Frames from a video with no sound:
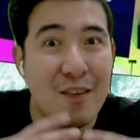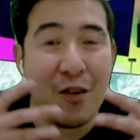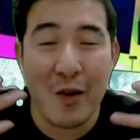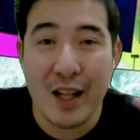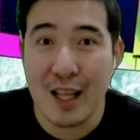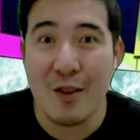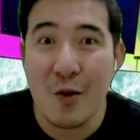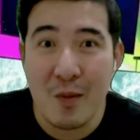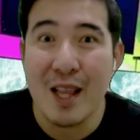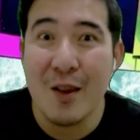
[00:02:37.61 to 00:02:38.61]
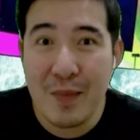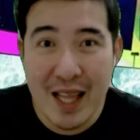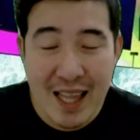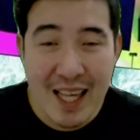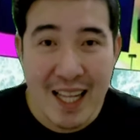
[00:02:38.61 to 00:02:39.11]
different instruments so
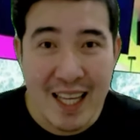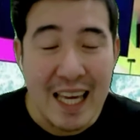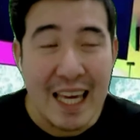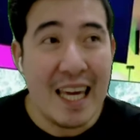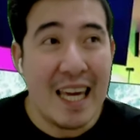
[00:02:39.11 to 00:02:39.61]
basically